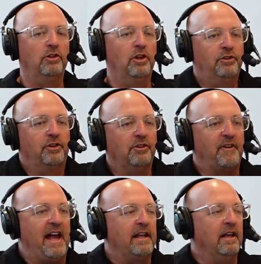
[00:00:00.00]
Let's look at the
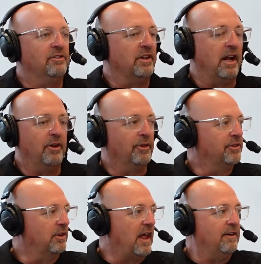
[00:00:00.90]
Vikings, and I know
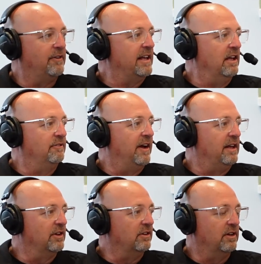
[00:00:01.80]
there's a lot of Viking
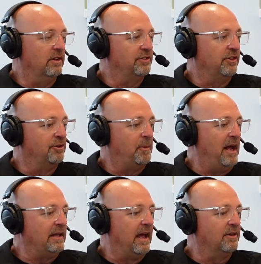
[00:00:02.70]
fans that listen to this
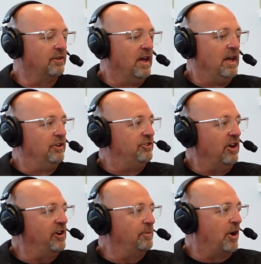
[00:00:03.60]
podcast.
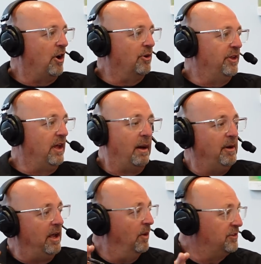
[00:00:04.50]
J.J. McCarthy, I
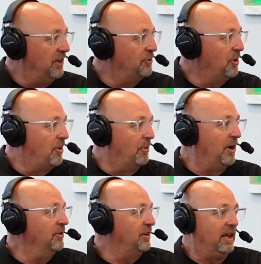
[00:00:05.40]
mean, he wasn't injury prone, but
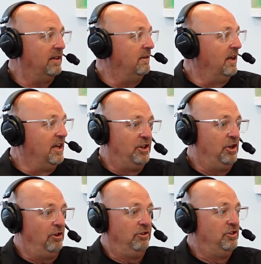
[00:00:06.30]
here's a kid,
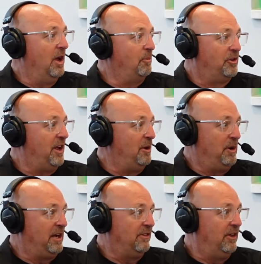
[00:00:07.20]
number 10
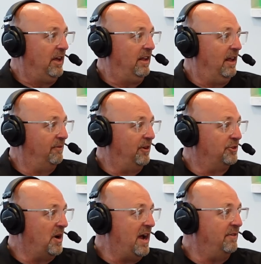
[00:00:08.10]
pick in the NFL
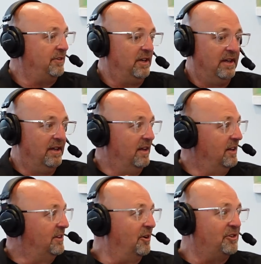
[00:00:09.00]
draft,
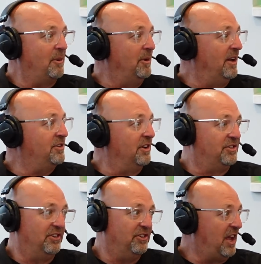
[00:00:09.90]
tears that
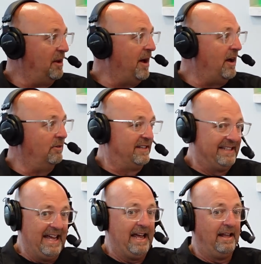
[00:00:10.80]
meniscus. It just came out
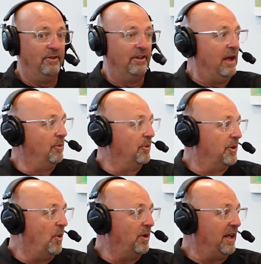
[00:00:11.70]
today, the day we're
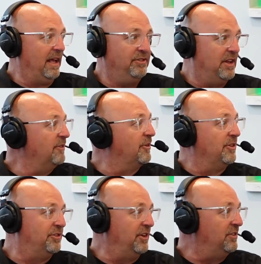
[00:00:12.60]
recording. He's done for
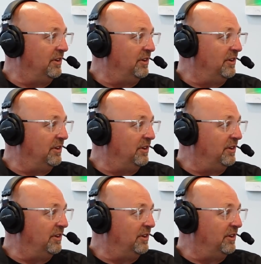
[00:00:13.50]
the season.